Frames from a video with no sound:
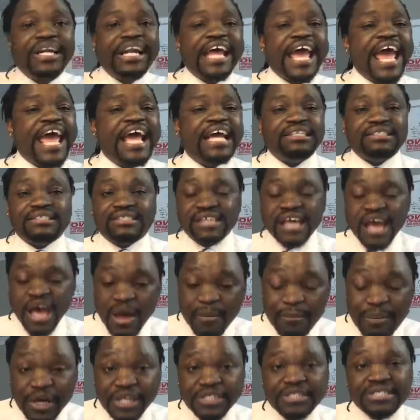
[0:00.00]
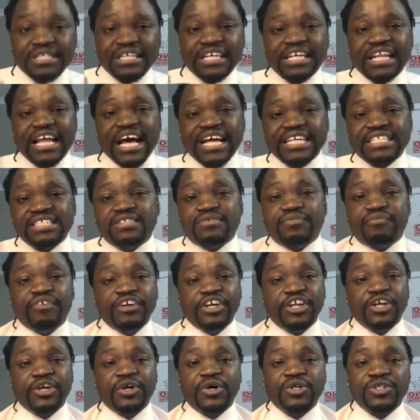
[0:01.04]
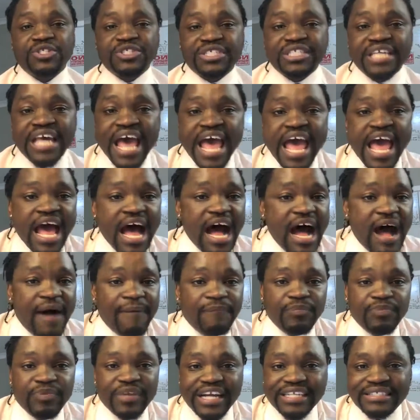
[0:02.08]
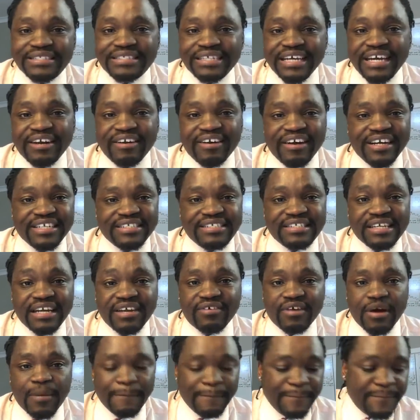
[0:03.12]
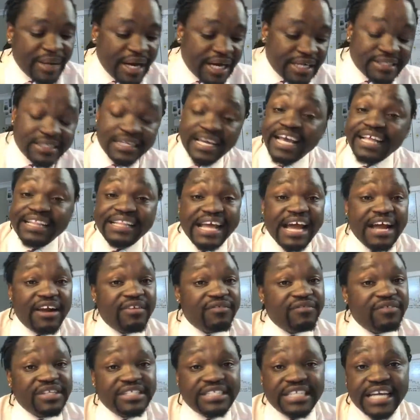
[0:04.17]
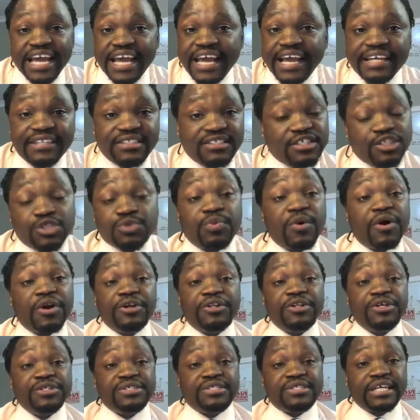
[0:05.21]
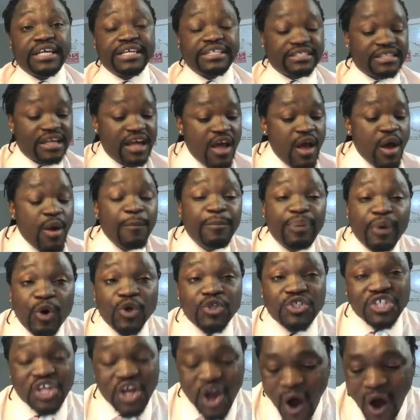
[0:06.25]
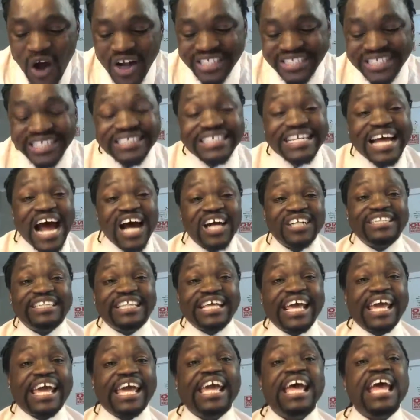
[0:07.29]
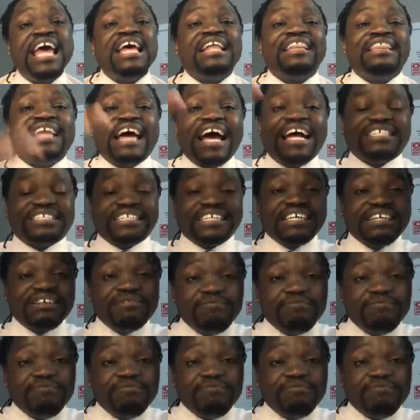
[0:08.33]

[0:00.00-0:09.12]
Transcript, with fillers: and A's, personalized videos, um, etc., etc. But at the end of the day, it's just one of those things. Put content out there that